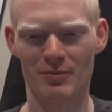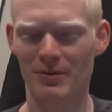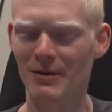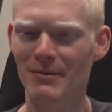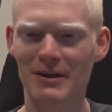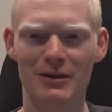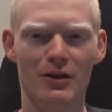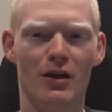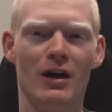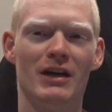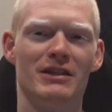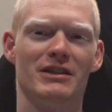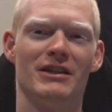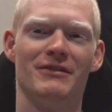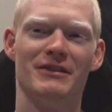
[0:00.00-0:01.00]
Pretty big
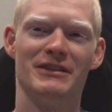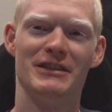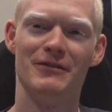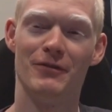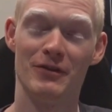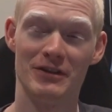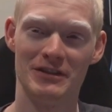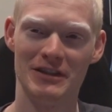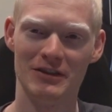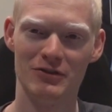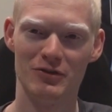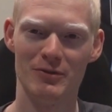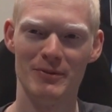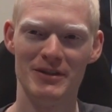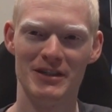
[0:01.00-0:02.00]
loss, obviously, for the Steelers
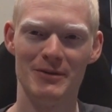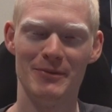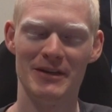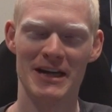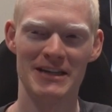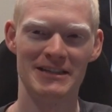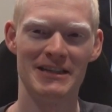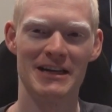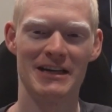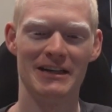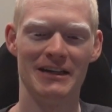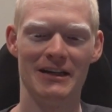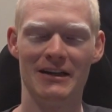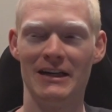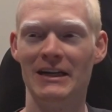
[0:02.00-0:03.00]
when you miss him in that
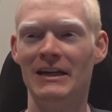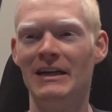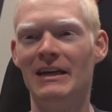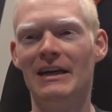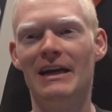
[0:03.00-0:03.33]
secondary.